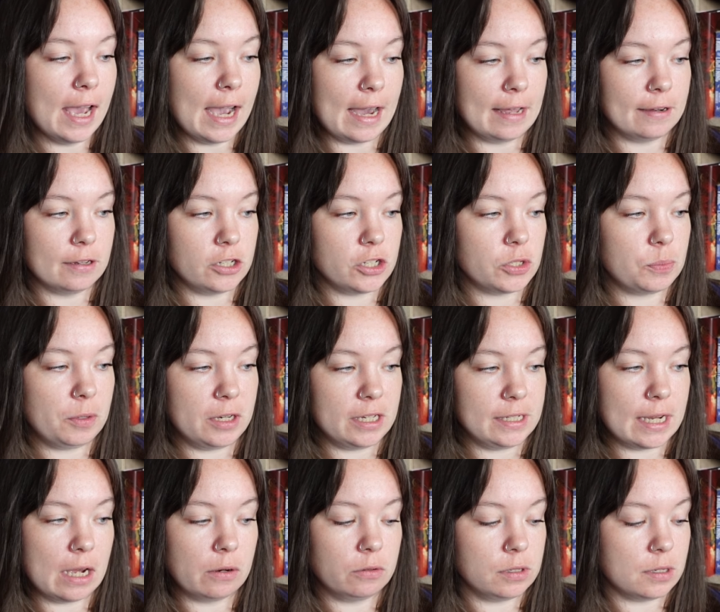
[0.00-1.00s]
and I just put it
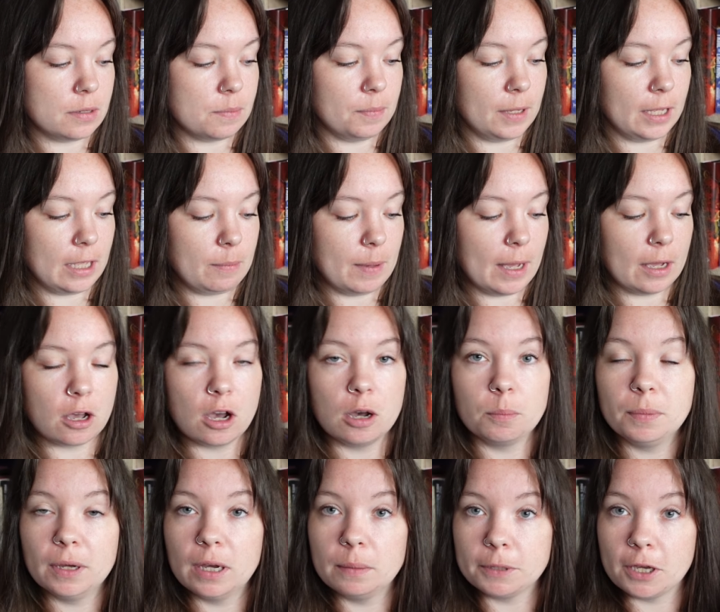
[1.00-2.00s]
down and didn't pick it back up,
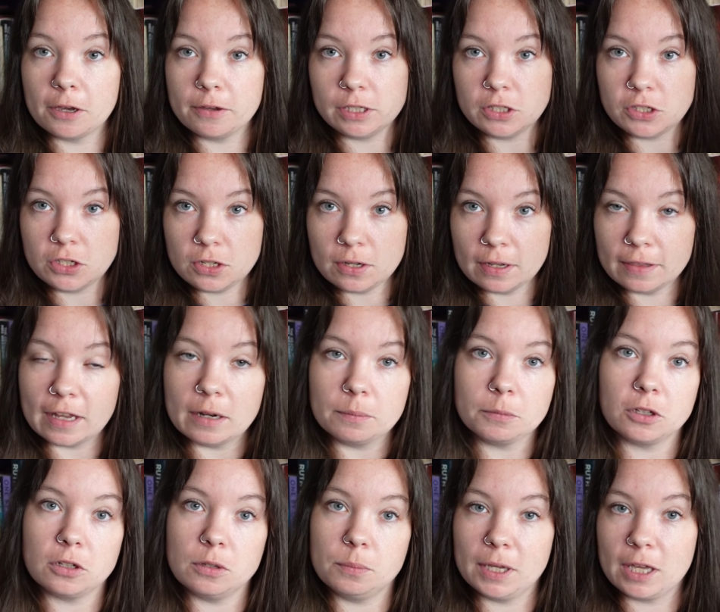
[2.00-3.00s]
but I'm going to, and then I'm
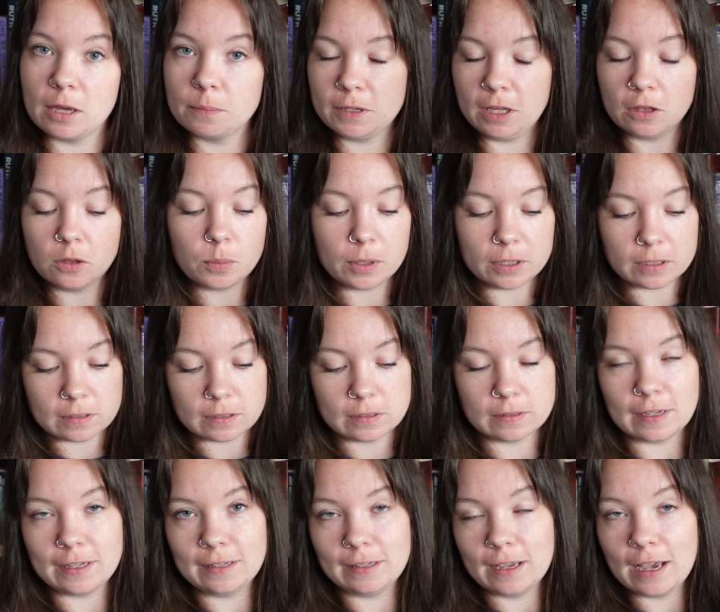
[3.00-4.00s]
going to pick up the other books because
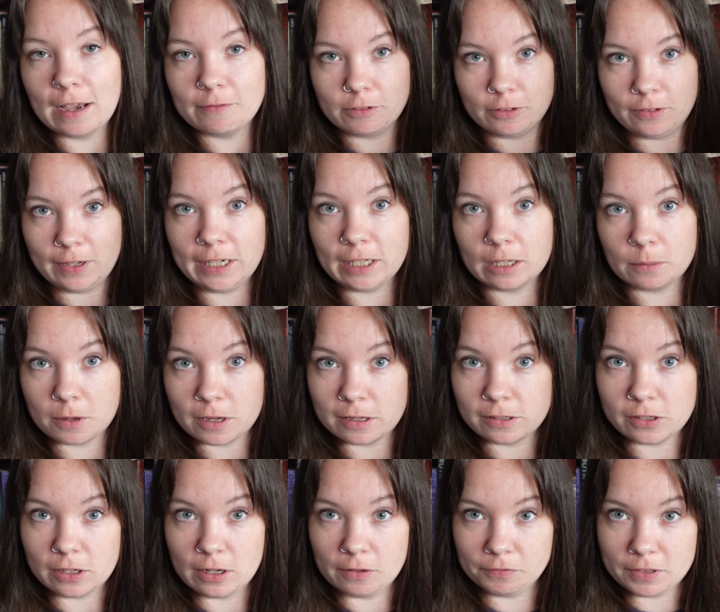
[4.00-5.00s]
I have a feeling I'm going
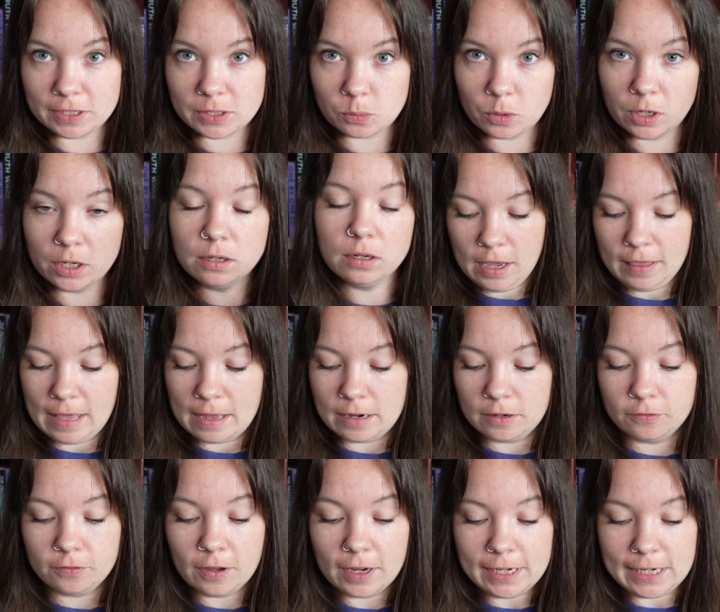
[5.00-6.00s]
to love this one. And
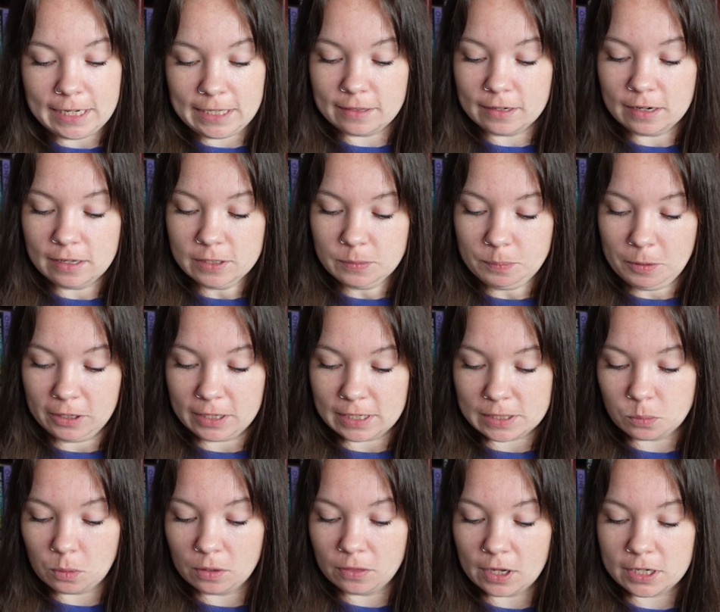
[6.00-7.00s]
then finally, the last book
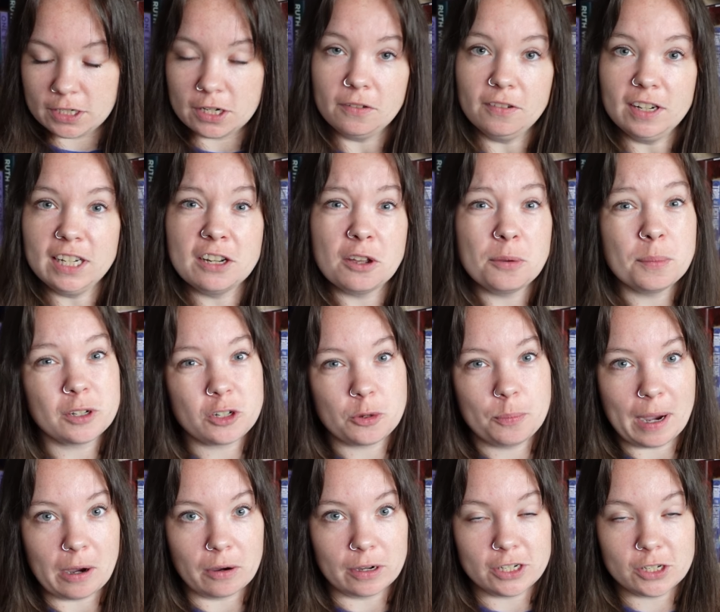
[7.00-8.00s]
is one that I don't really know much
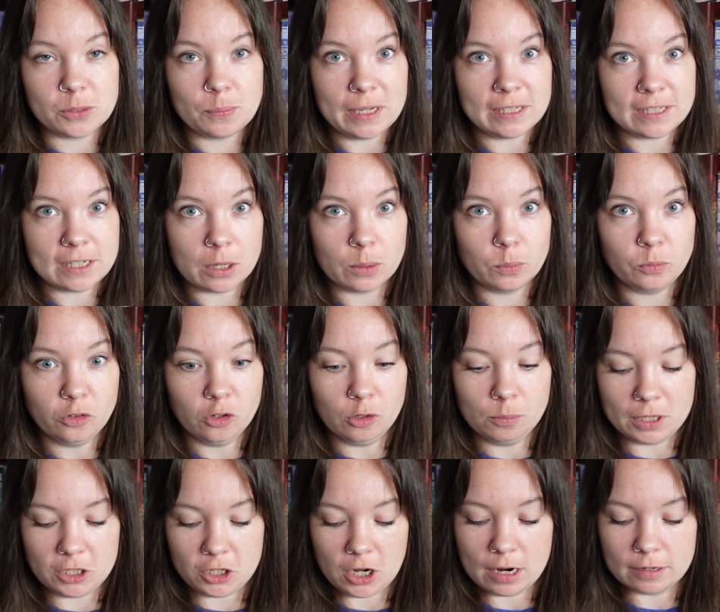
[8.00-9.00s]
about. I just picked it up
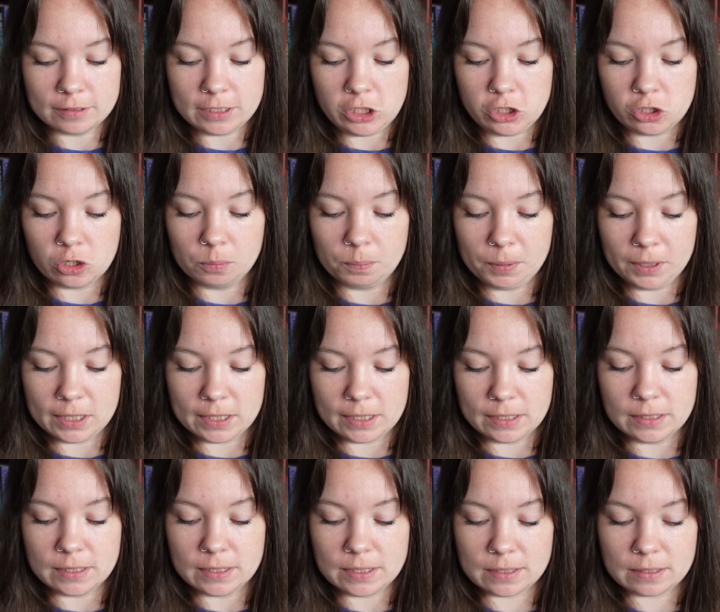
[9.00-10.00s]
from a charity shop
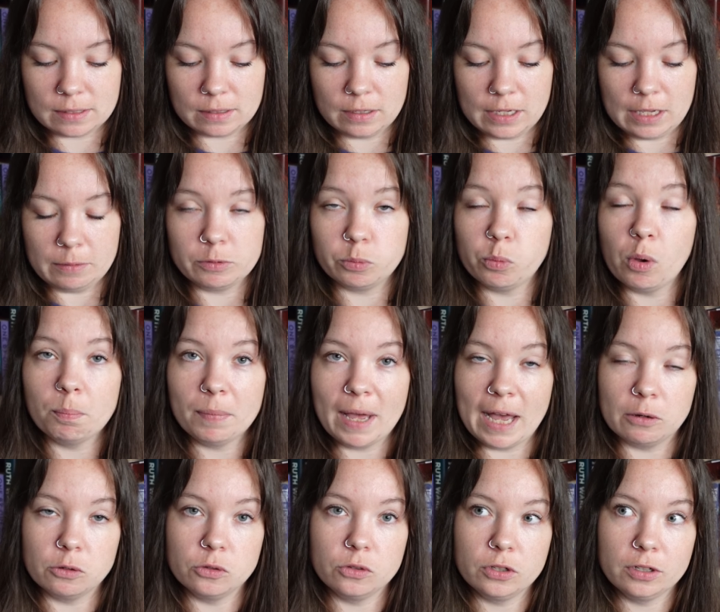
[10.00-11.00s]
because it was
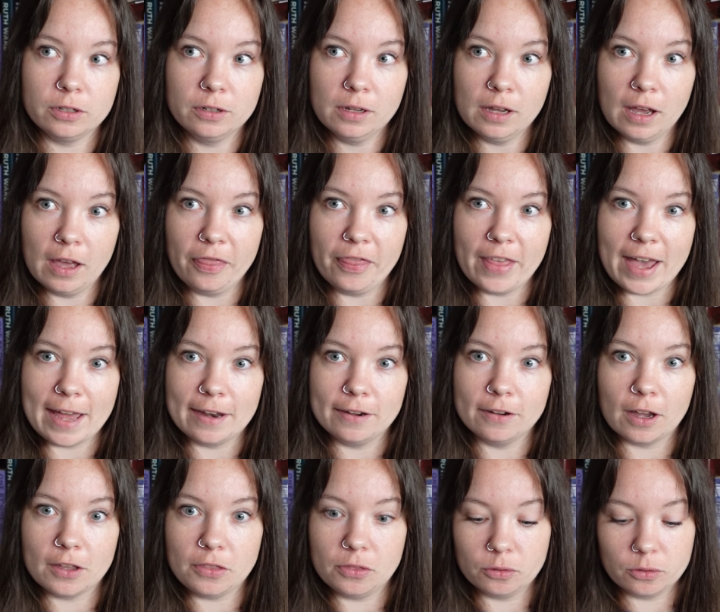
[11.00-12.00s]
£1 and then
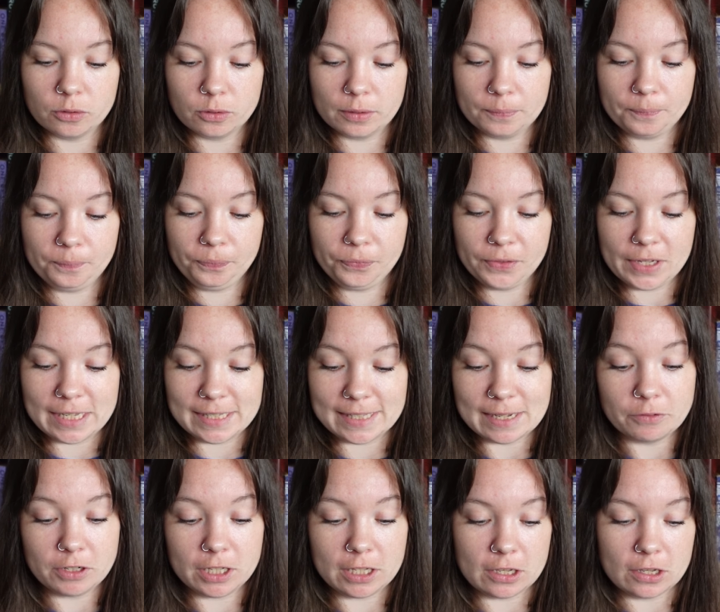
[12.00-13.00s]
I thought it
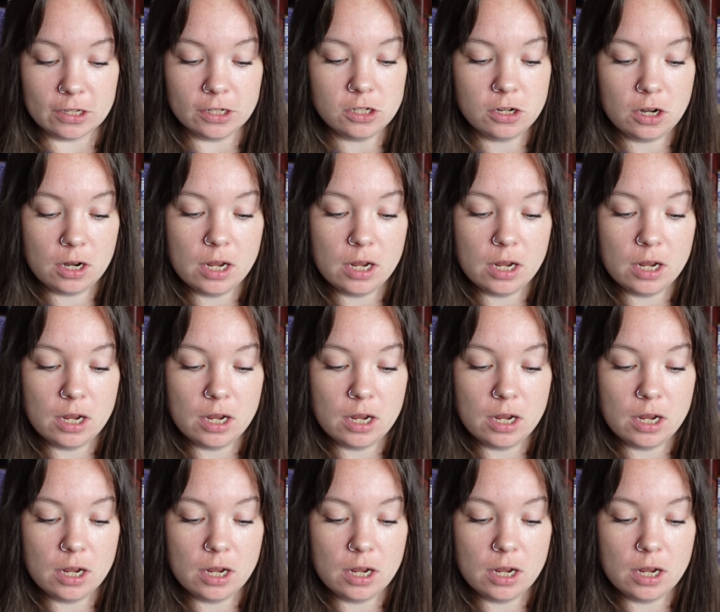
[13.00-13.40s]
sounded good.